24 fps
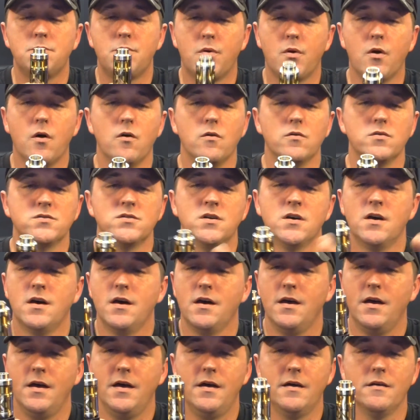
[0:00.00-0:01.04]
Pros,
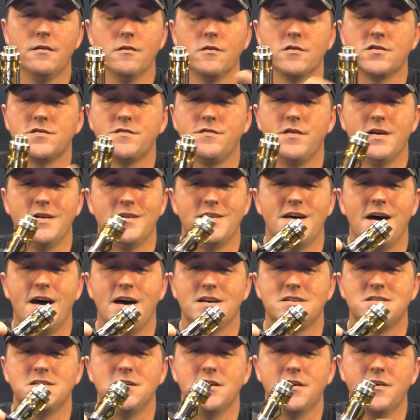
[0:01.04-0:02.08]
it looks
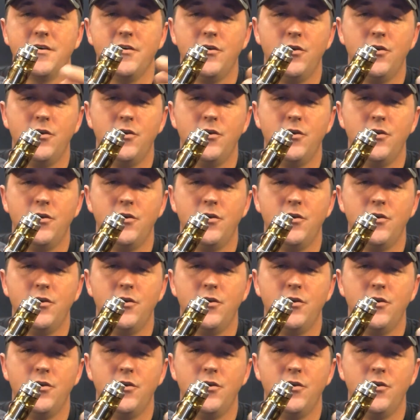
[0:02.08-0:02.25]
fantastic.